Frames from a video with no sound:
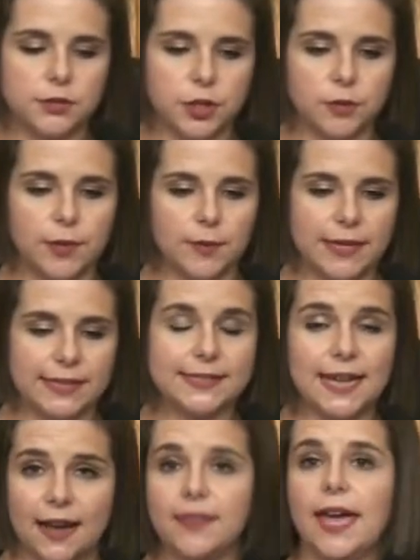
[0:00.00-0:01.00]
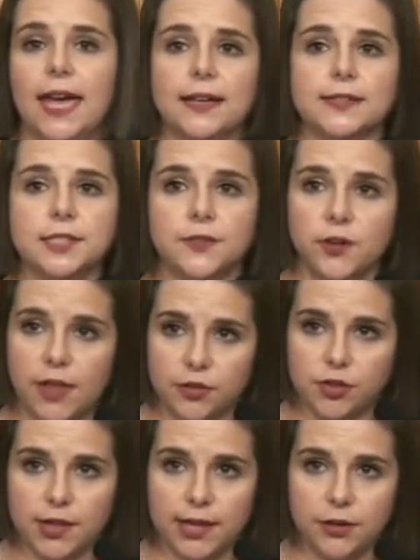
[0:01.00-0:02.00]
term limits tie the hands of our
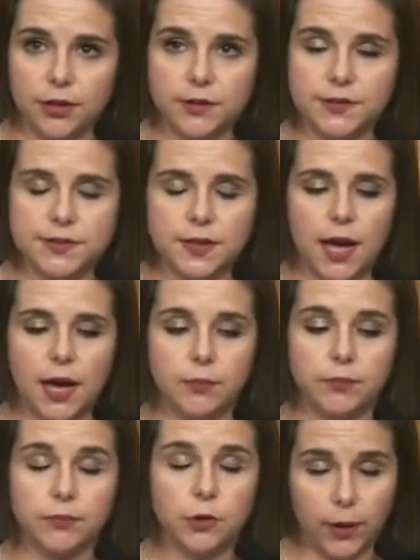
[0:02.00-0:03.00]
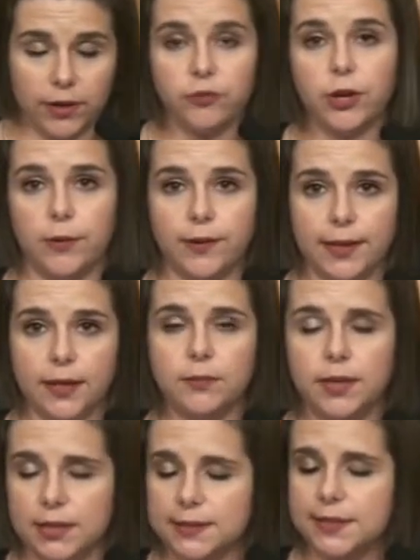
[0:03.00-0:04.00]
legislators um, quite frequently
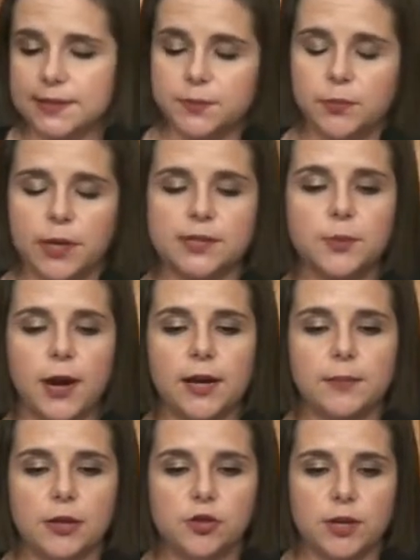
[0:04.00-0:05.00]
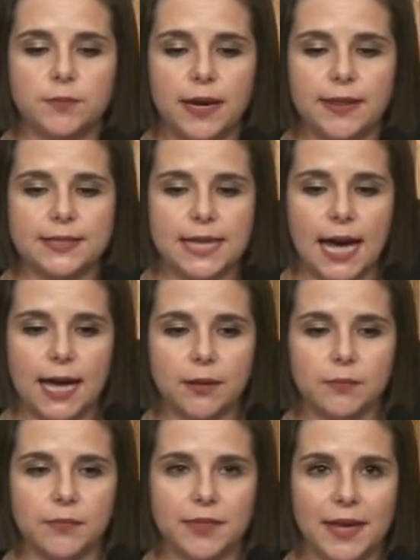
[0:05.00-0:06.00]
because, as, as Brian mentioned, by the
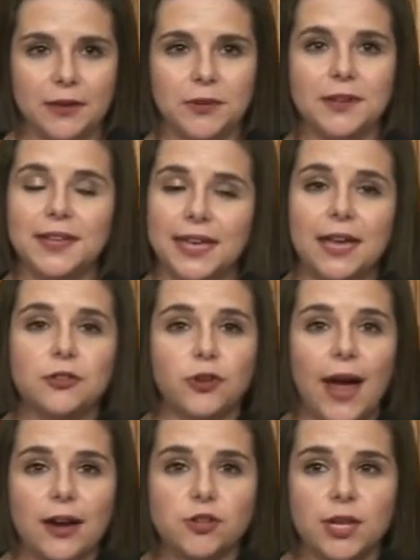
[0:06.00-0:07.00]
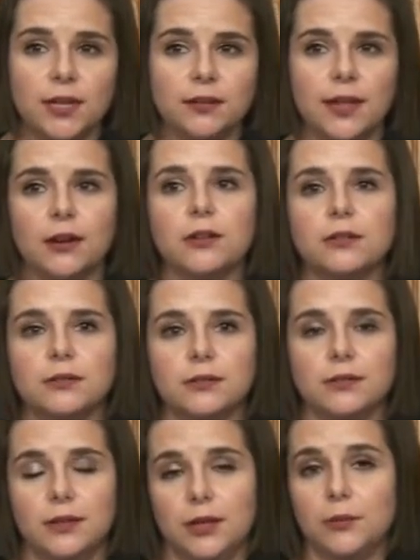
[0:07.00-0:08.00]
time they really gain traction, they're
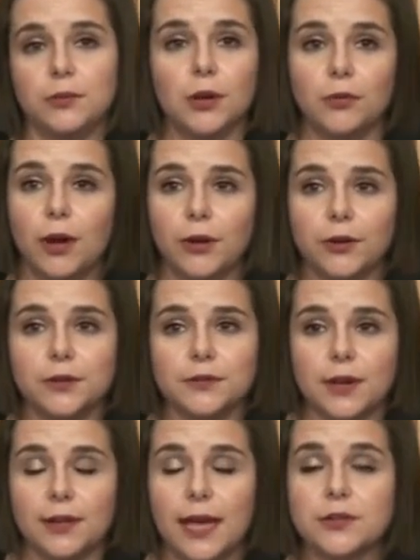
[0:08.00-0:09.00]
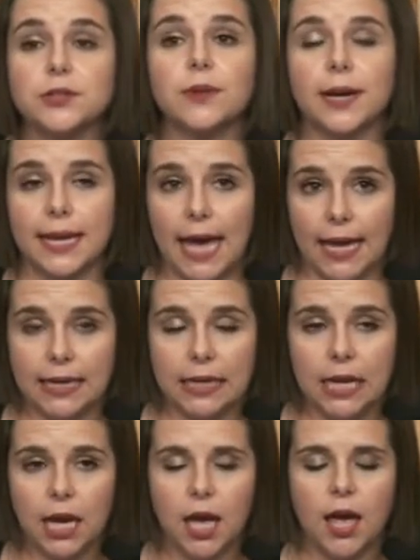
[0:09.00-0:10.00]
you know no longer allowed to run
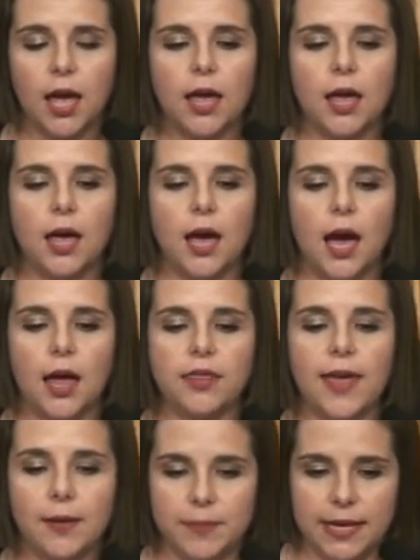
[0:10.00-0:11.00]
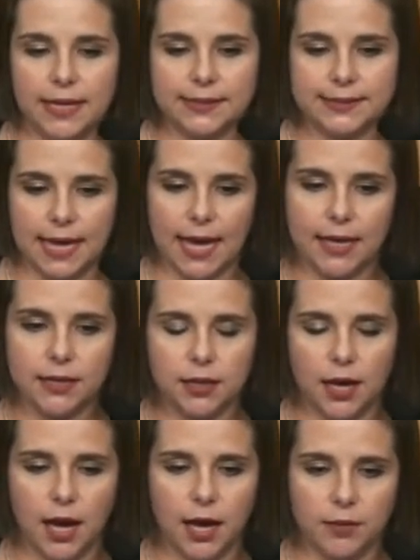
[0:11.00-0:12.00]
again. That being
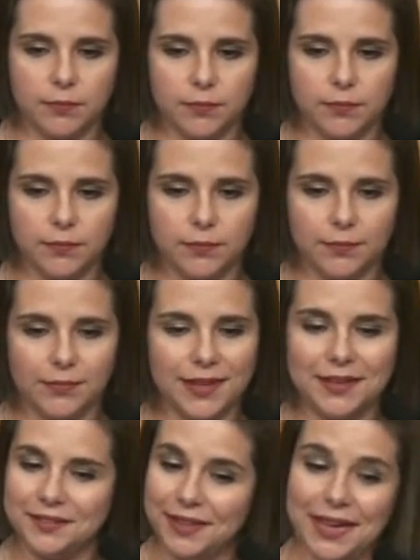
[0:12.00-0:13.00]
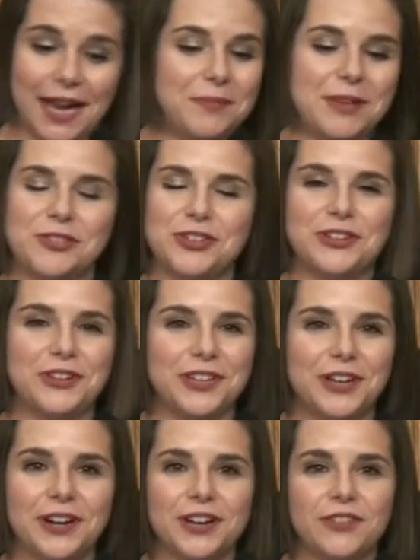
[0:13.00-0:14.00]
said, um, like, like I mentioned
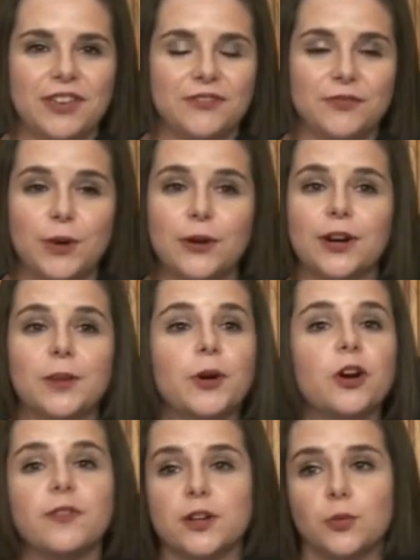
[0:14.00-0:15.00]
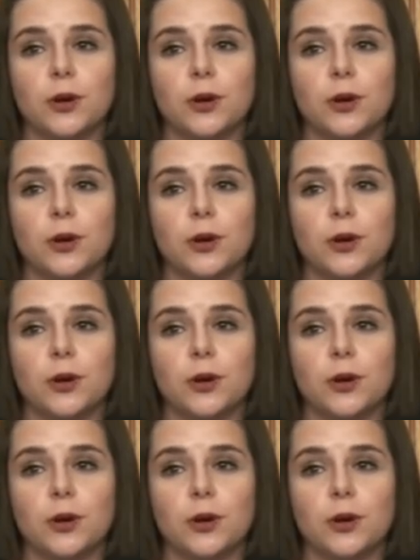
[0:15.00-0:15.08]
earlier, if, if we were in a perfect